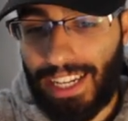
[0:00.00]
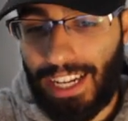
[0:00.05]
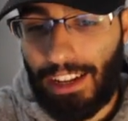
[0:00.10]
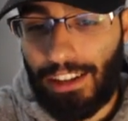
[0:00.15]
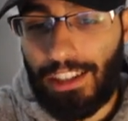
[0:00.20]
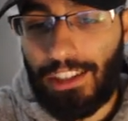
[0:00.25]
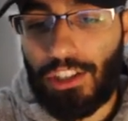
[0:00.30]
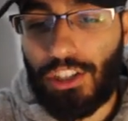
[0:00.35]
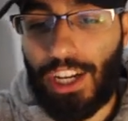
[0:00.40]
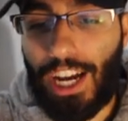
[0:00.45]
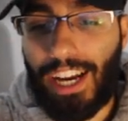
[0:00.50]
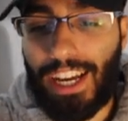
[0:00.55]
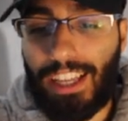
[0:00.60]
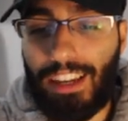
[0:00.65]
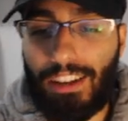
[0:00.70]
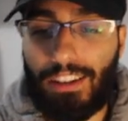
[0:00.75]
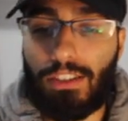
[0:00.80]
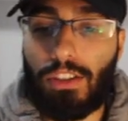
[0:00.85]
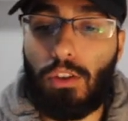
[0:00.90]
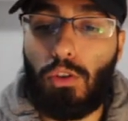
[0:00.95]
Now this jacket
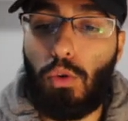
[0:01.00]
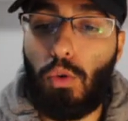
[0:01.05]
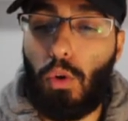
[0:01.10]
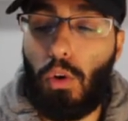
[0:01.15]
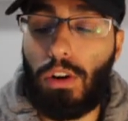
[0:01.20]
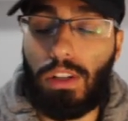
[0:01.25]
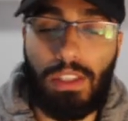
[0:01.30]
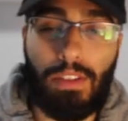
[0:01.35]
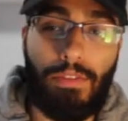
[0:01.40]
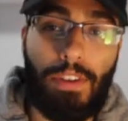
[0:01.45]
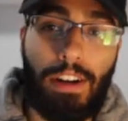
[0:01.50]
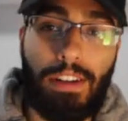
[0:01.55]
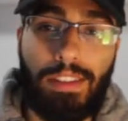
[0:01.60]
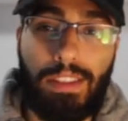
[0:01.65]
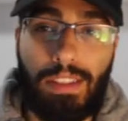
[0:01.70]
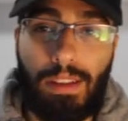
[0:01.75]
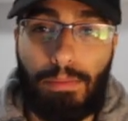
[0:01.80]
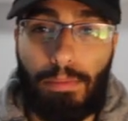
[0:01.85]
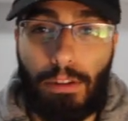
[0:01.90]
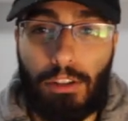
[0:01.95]
looks cool. It's a very
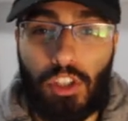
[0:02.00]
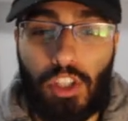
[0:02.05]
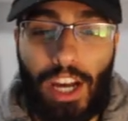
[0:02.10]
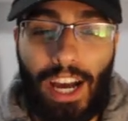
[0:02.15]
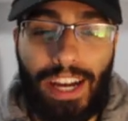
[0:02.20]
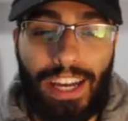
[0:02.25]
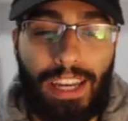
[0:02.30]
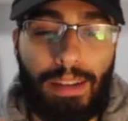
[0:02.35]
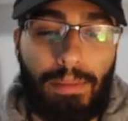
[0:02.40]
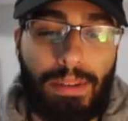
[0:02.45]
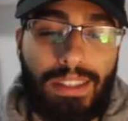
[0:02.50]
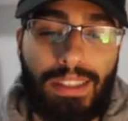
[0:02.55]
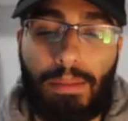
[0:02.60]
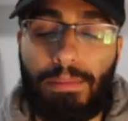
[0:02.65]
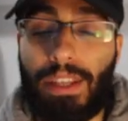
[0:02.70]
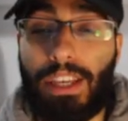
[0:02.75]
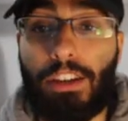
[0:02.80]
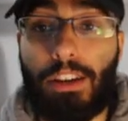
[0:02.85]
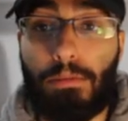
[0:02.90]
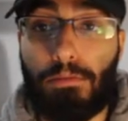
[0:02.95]
simple jacket, but
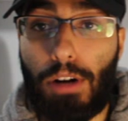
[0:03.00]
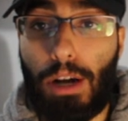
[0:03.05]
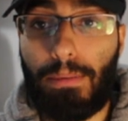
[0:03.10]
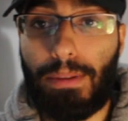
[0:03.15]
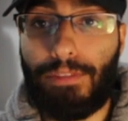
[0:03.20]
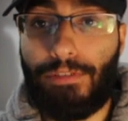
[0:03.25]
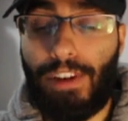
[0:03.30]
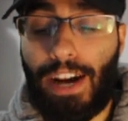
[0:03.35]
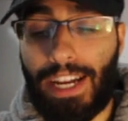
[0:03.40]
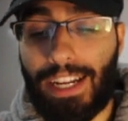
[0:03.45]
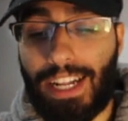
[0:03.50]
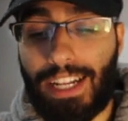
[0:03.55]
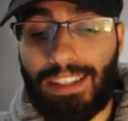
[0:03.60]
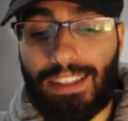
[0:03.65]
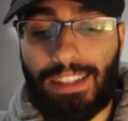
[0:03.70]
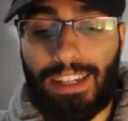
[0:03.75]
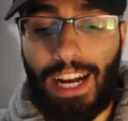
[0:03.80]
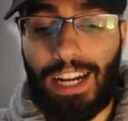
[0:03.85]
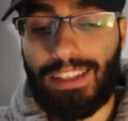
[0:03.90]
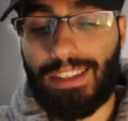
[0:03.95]
something you can probably find that's
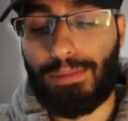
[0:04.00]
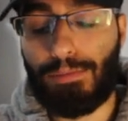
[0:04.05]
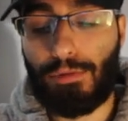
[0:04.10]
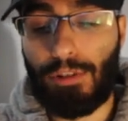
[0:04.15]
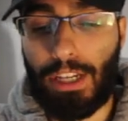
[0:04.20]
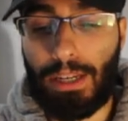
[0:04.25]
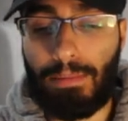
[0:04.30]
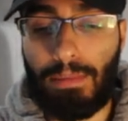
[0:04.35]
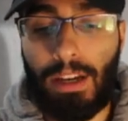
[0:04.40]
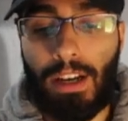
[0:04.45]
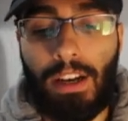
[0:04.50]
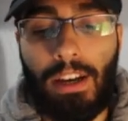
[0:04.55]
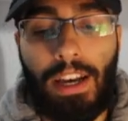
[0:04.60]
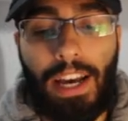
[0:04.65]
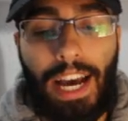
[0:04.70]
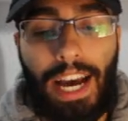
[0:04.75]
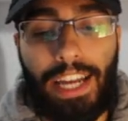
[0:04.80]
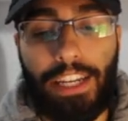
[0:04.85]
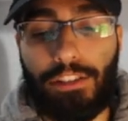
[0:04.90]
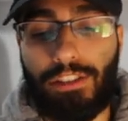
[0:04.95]
not Supreme,
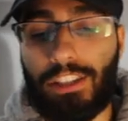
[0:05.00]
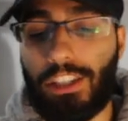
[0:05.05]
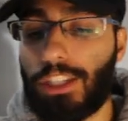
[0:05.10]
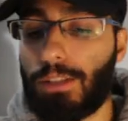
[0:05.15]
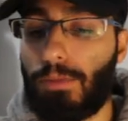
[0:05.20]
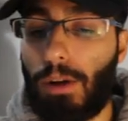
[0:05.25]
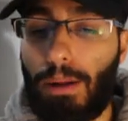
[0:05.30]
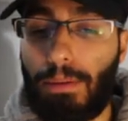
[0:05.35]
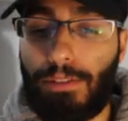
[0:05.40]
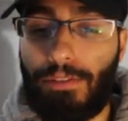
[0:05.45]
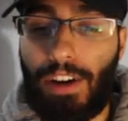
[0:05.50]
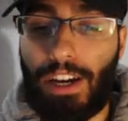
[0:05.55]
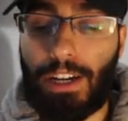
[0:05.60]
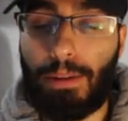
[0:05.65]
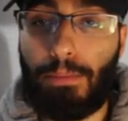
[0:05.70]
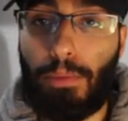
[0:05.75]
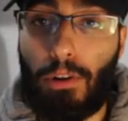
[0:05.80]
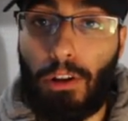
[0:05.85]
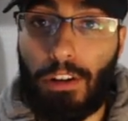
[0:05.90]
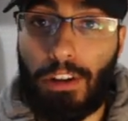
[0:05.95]
and you can just probably find a
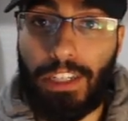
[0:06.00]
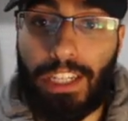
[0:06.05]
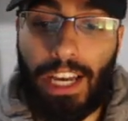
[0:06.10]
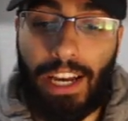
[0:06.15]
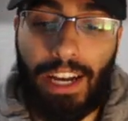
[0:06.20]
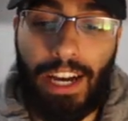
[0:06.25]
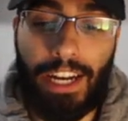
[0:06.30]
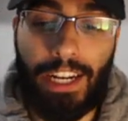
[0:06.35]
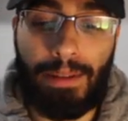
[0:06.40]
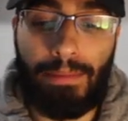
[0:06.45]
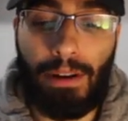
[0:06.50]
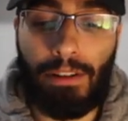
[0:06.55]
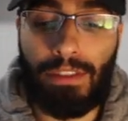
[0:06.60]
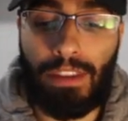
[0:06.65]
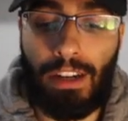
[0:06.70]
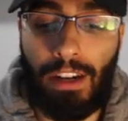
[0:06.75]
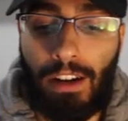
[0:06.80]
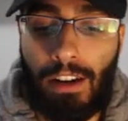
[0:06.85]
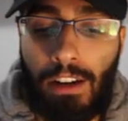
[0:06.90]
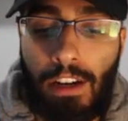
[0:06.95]
Polartec item out
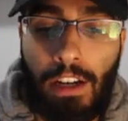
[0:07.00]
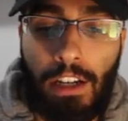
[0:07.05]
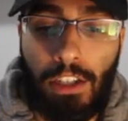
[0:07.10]
there.